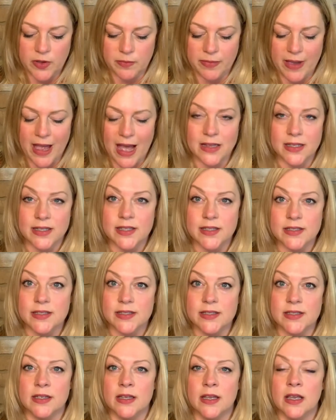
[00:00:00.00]

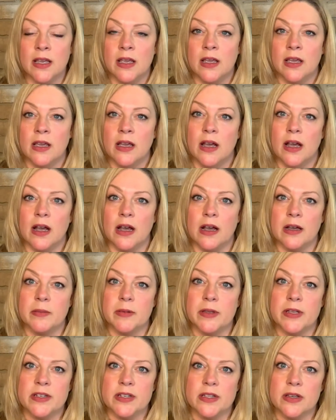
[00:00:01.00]
balance
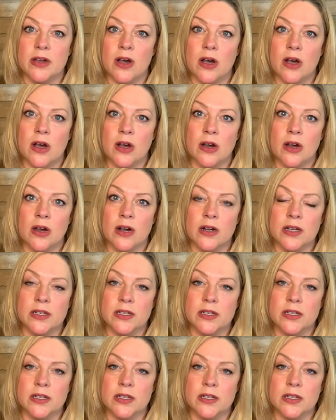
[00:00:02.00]
into the heart,